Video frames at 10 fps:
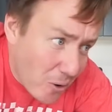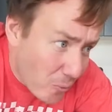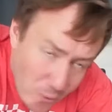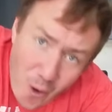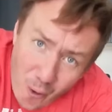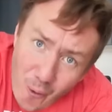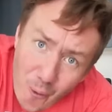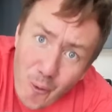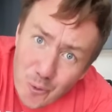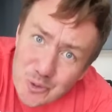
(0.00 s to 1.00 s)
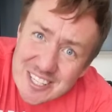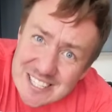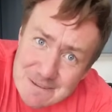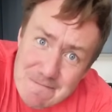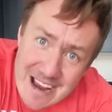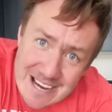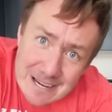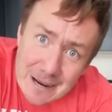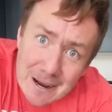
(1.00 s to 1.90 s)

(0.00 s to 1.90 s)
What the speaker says: What a haul this has been.